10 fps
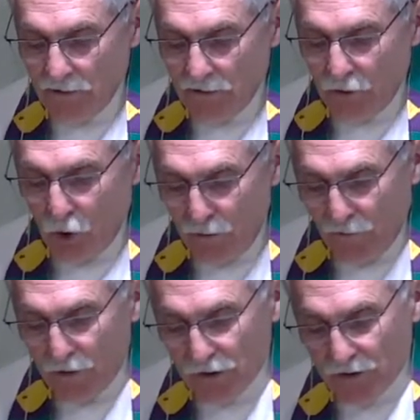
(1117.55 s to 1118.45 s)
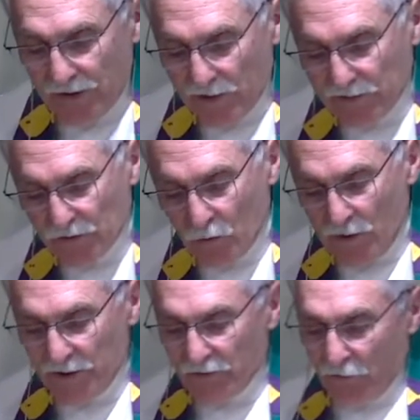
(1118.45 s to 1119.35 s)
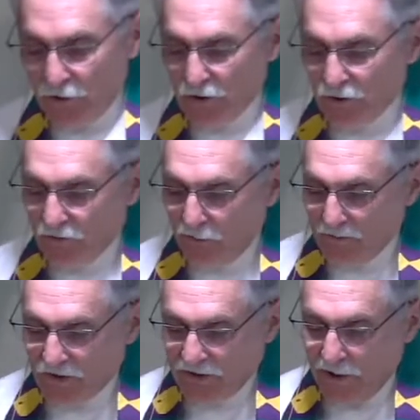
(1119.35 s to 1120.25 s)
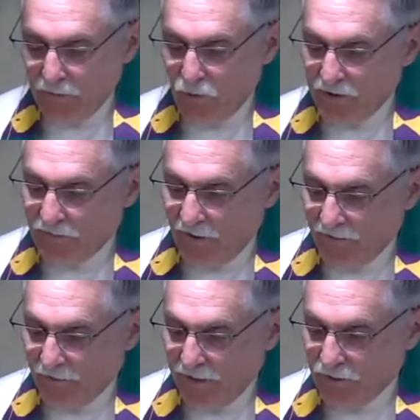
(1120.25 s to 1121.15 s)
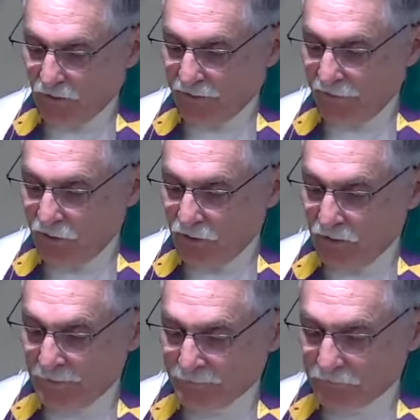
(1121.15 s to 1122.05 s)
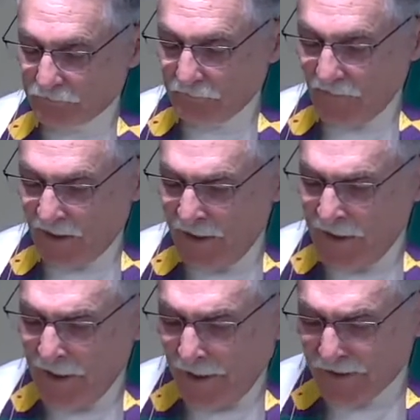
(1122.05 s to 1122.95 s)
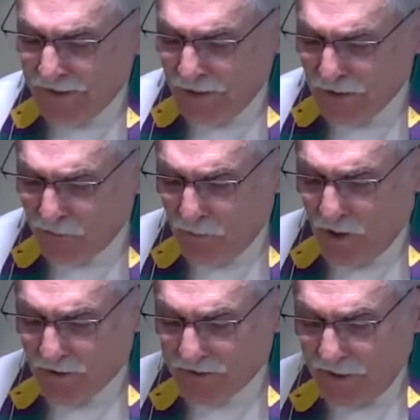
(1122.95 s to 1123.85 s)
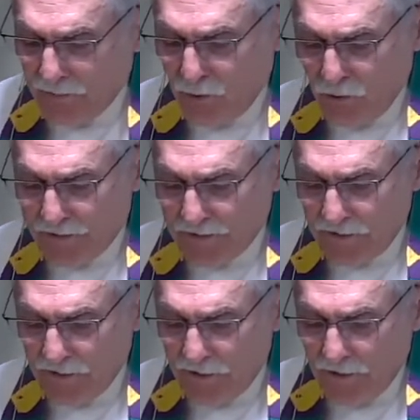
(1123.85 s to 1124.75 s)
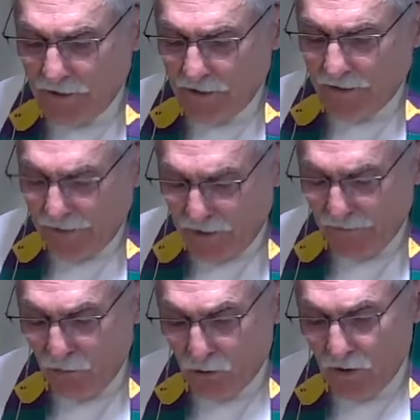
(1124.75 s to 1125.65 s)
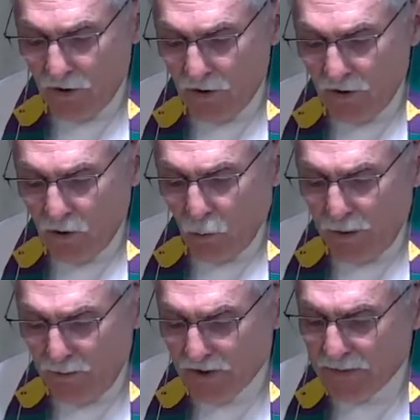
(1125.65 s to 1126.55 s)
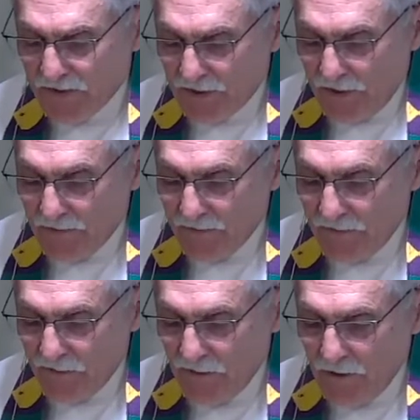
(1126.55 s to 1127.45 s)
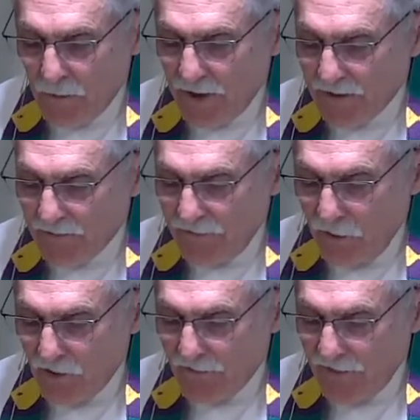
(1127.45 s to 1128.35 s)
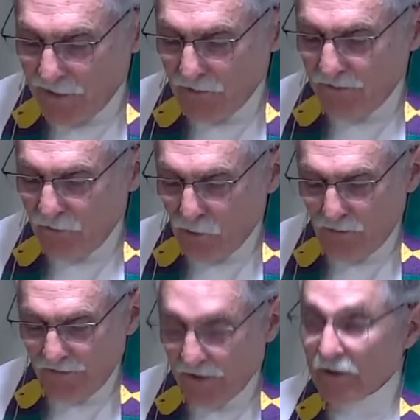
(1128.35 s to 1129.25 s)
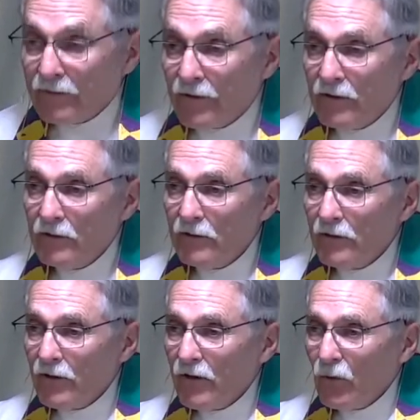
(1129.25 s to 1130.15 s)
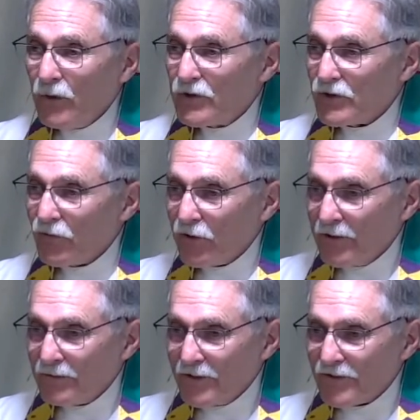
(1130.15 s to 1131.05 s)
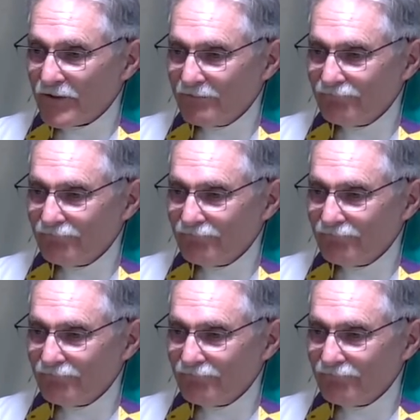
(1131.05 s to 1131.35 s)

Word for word: No virtuous act is quite as virtuous from the standpoint of our friend or foe as it is from our standpoint. Therefore, we must be saved by the final form of love, which is forgiveness.